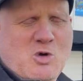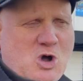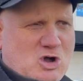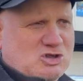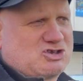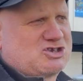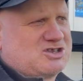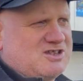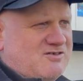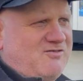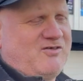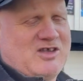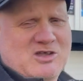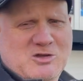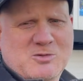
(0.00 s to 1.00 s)
watch the
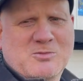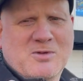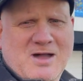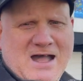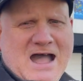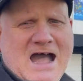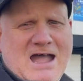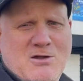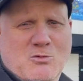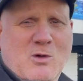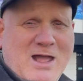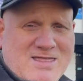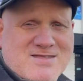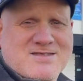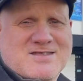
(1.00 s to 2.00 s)
film I
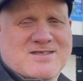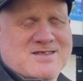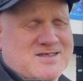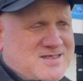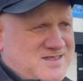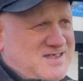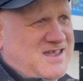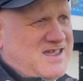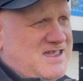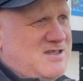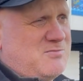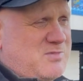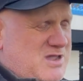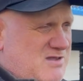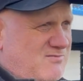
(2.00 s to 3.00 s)
went to see
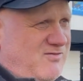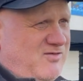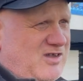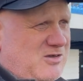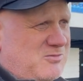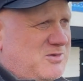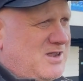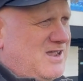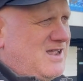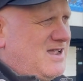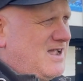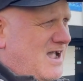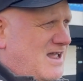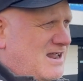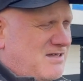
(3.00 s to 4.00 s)
being filmed.
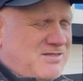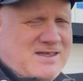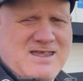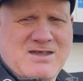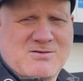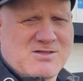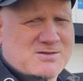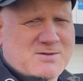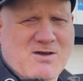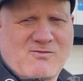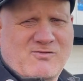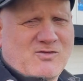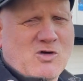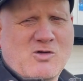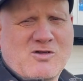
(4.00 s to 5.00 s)
And I think it was about
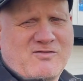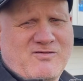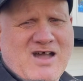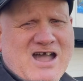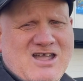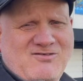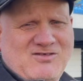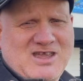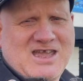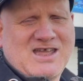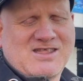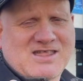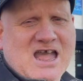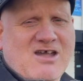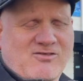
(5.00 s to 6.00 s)
4 or 5
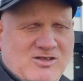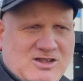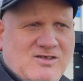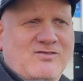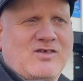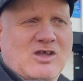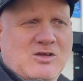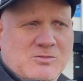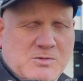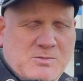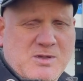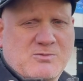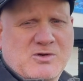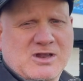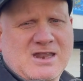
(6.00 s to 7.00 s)
years after the film had
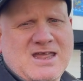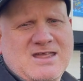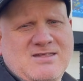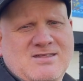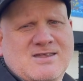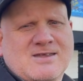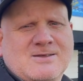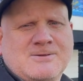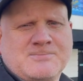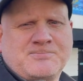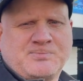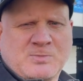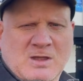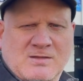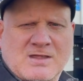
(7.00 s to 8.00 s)
been released
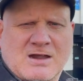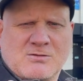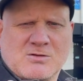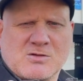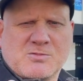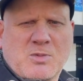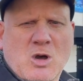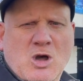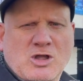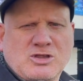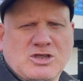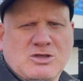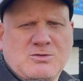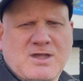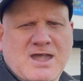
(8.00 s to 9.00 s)
that it was put
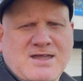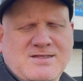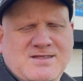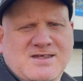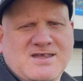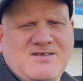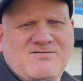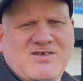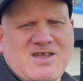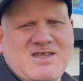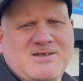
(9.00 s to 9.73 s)
on UK TV.